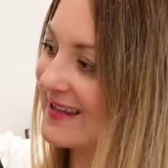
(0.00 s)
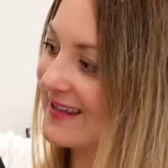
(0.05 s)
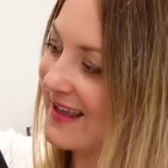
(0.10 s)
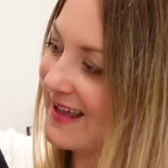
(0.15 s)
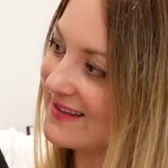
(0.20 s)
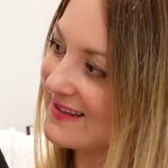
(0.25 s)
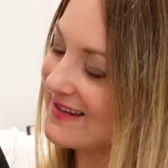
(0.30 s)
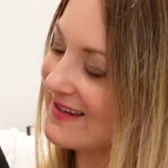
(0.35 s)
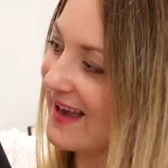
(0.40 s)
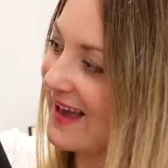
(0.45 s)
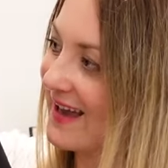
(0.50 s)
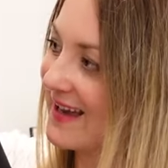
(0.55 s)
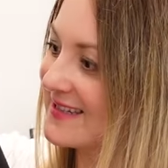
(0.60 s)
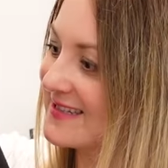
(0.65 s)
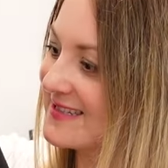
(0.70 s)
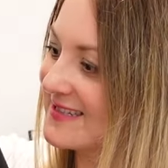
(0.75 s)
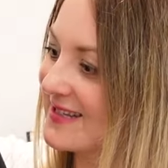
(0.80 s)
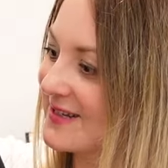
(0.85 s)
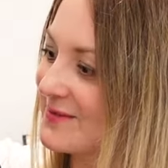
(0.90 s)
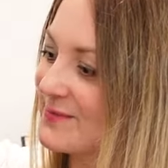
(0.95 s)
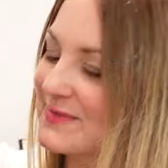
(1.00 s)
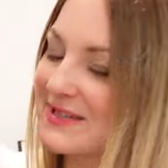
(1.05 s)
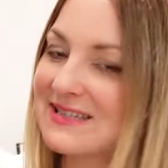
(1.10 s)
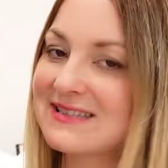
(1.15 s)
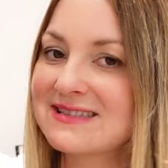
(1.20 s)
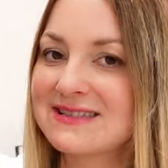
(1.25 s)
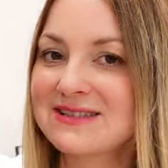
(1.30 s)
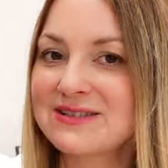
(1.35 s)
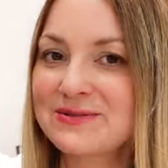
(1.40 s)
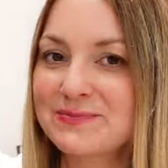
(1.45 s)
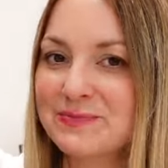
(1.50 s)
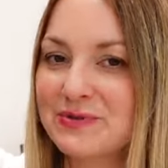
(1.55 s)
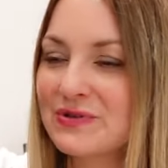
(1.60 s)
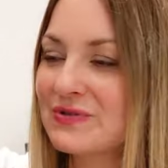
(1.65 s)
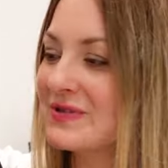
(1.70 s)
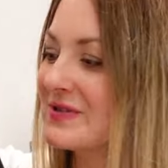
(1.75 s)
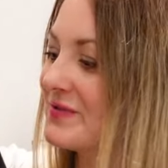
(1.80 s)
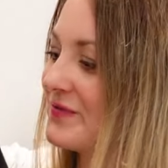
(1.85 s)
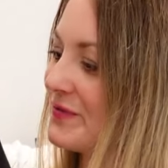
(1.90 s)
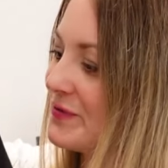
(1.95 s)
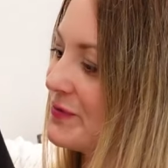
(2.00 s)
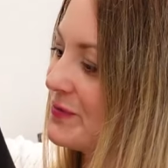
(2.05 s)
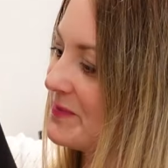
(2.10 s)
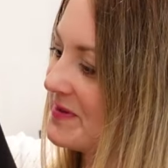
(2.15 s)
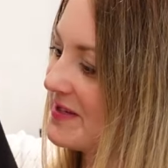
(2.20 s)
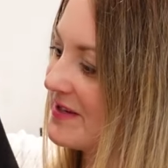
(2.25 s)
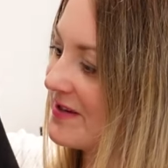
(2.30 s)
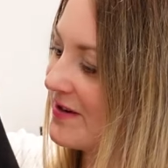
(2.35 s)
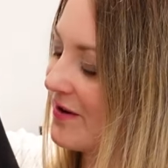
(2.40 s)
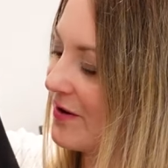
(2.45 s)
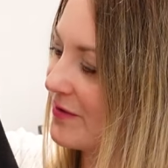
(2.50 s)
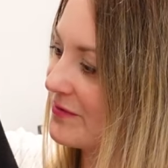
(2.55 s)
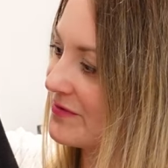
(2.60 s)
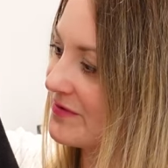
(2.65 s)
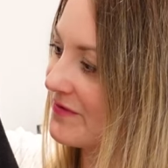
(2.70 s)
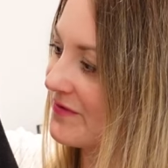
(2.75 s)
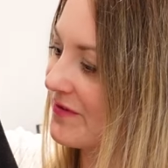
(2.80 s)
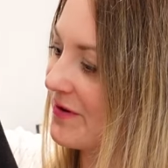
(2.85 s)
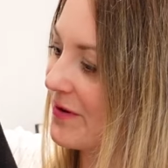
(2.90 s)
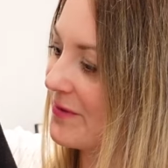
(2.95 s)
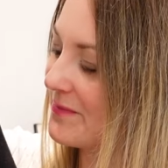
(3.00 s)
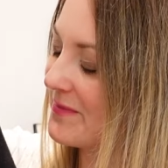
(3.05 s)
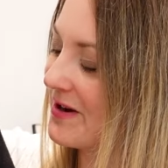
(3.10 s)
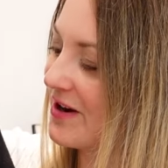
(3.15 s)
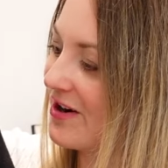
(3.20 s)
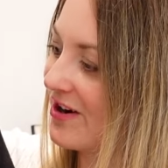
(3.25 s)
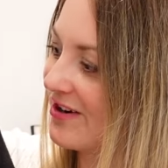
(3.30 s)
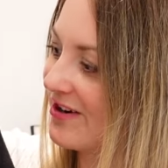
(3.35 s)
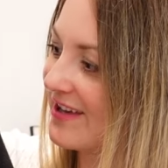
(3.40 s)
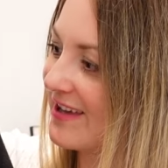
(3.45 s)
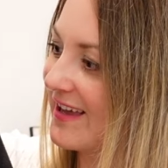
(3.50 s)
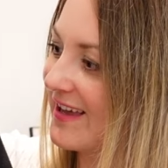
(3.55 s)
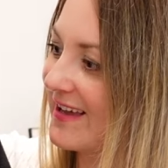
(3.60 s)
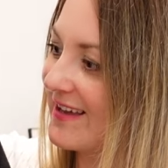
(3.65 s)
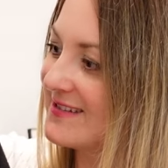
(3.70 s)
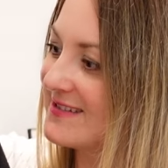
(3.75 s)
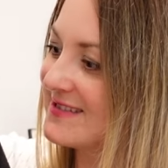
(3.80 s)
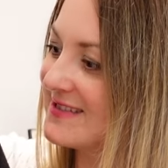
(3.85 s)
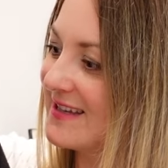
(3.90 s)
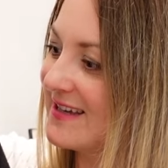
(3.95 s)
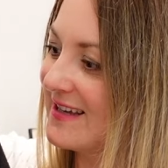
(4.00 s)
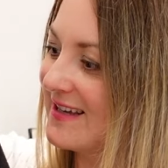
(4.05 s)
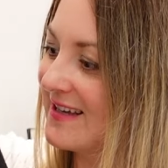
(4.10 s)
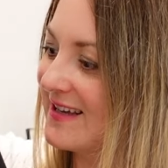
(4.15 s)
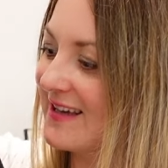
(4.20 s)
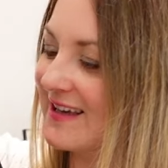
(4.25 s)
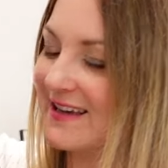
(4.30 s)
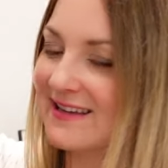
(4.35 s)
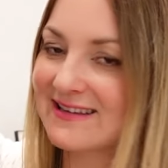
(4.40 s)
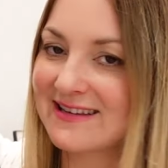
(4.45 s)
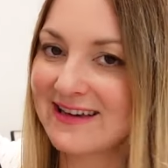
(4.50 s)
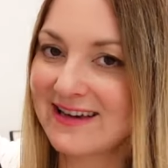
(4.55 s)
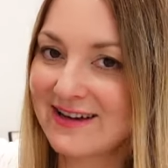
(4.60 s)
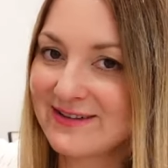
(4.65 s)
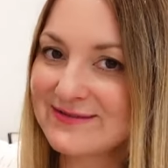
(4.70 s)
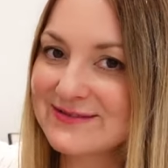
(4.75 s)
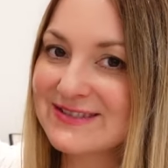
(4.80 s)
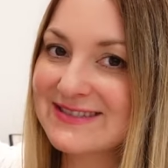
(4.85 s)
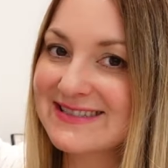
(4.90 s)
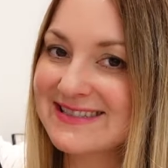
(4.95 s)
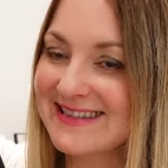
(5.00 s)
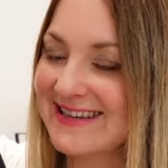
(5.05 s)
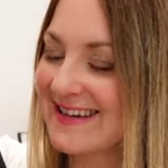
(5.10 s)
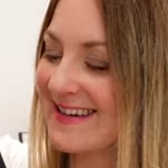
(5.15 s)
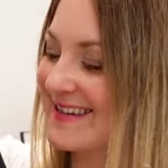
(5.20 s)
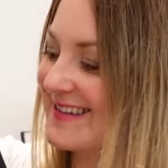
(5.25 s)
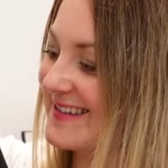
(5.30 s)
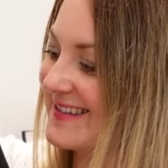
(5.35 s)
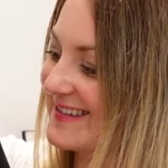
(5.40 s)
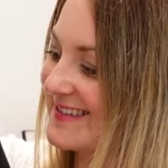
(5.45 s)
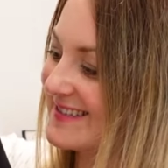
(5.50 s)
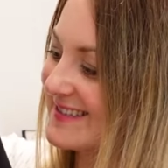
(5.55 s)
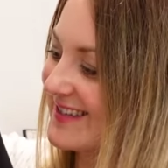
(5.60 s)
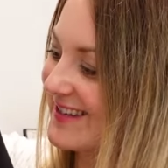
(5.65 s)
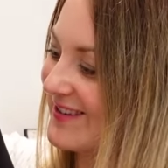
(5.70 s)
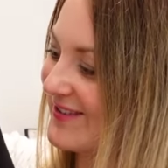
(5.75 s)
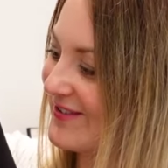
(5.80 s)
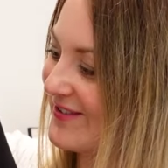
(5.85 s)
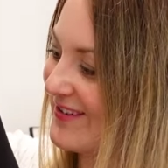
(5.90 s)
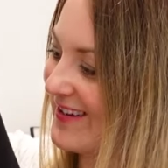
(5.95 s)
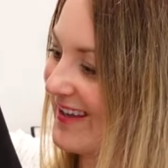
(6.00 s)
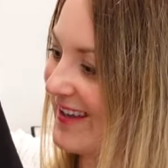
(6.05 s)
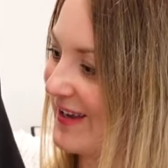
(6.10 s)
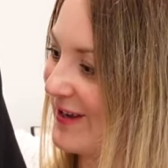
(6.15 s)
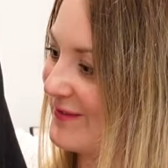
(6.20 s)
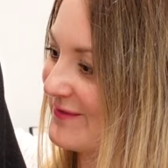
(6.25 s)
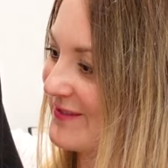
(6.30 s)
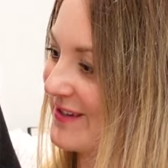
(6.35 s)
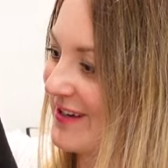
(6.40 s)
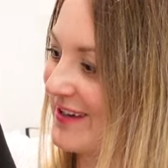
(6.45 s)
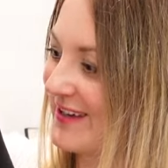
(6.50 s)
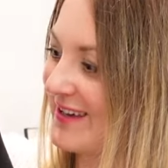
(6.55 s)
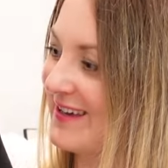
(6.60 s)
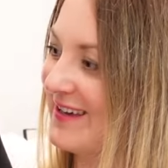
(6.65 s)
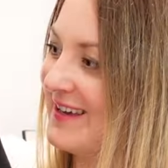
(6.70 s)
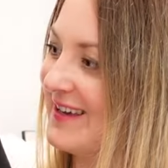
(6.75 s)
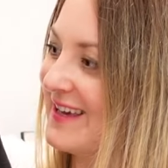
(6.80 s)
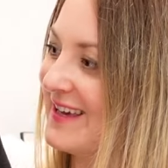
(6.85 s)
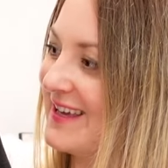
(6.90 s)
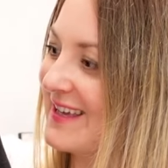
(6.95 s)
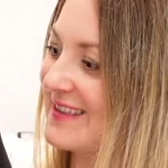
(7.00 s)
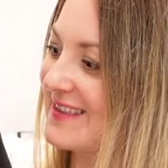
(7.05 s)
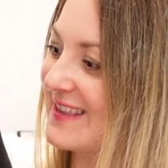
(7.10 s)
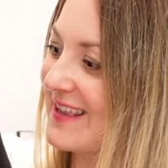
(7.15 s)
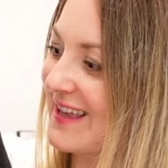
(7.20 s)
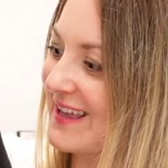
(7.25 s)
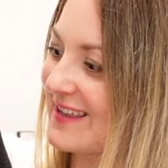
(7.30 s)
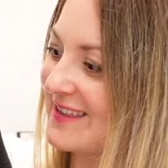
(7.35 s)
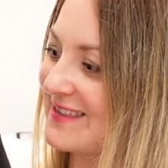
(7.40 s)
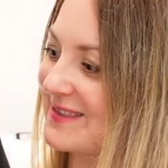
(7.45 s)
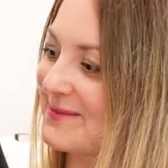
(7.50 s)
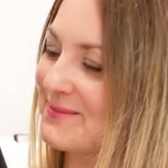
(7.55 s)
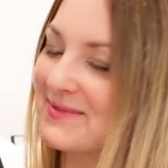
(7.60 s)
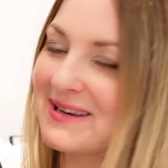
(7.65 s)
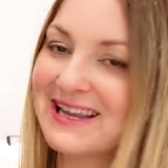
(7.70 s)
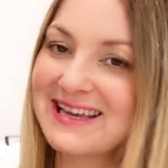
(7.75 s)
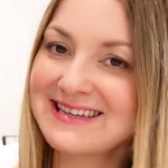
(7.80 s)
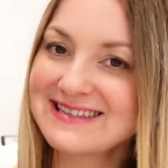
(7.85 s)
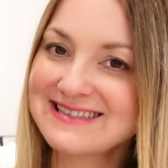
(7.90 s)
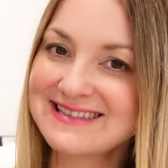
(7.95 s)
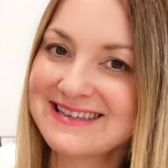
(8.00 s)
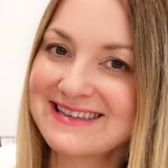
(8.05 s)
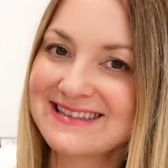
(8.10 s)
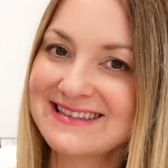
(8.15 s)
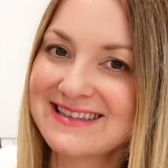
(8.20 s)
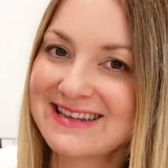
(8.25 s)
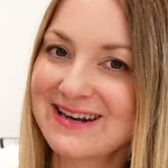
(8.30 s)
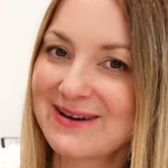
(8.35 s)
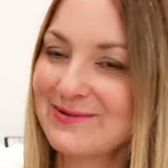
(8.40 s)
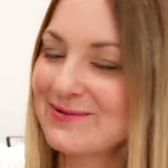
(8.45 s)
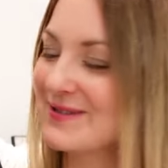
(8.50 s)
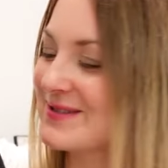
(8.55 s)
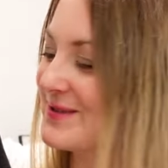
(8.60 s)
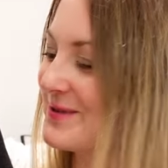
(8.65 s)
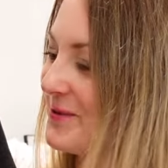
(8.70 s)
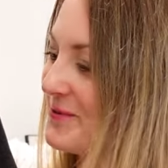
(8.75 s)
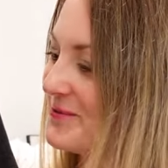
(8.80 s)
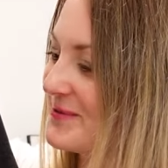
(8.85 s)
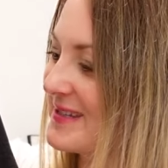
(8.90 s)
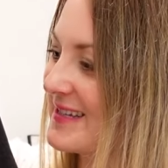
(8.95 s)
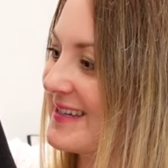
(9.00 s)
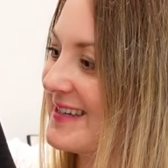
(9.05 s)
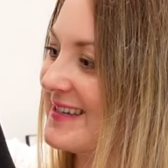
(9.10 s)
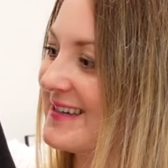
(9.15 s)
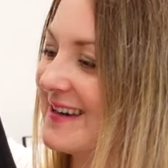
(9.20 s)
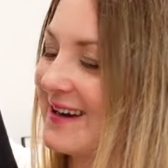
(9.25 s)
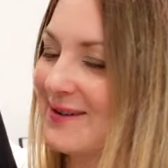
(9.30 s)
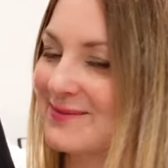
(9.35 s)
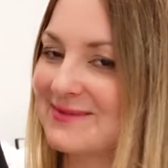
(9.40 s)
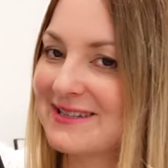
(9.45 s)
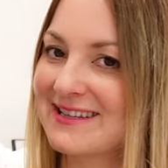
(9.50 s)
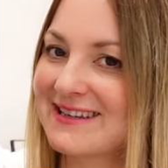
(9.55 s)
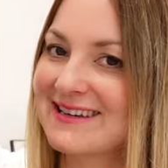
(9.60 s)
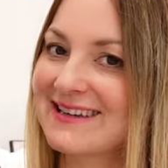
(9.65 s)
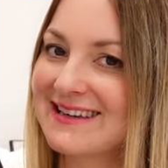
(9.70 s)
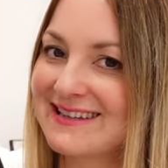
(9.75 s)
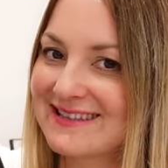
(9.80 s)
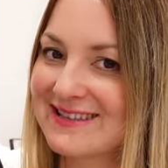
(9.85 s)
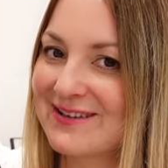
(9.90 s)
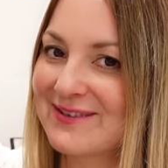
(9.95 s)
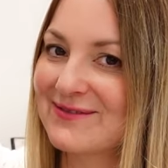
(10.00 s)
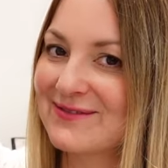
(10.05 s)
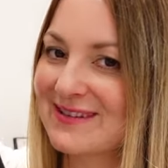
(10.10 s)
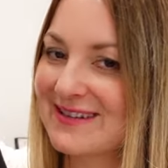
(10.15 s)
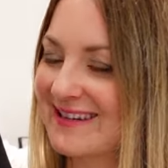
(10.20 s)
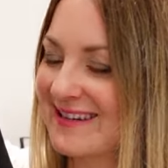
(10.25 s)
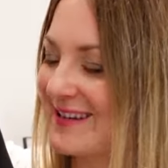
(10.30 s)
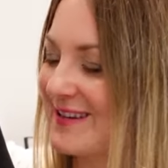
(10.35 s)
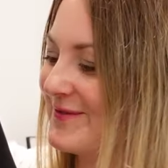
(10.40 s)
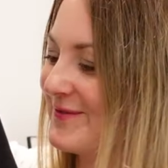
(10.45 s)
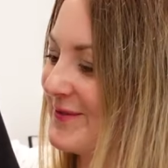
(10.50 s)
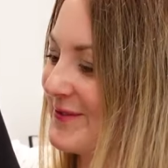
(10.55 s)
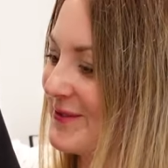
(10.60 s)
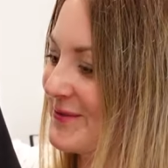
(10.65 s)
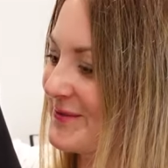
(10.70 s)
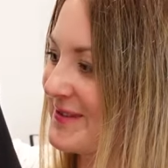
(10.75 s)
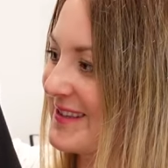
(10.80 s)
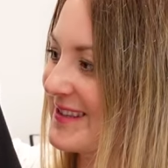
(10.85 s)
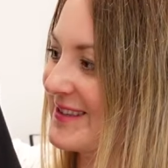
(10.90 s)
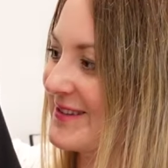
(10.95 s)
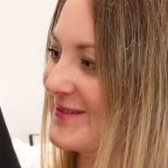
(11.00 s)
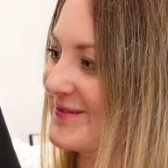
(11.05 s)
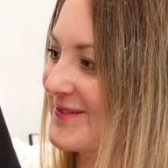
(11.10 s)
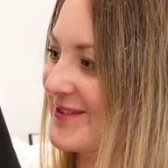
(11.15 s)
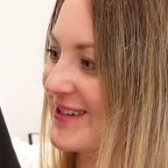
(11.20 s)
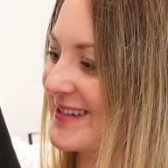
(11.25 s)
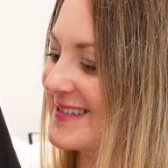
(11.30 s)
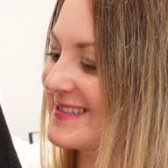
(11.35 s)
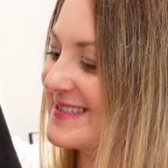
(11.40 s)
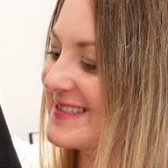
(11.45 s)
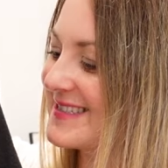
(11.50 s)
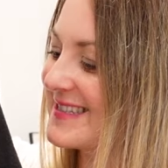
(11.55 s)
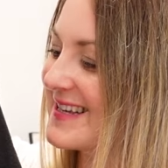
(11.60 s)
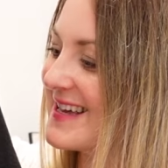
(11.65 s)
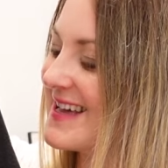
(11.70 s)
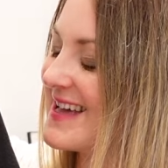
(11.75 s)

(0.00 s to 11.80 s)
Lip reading: another item is this beautiful pea coat from Arket, and I have to say, it's a lot heavier than the blazer that I was holding. I mean, I can definitely feel the difference.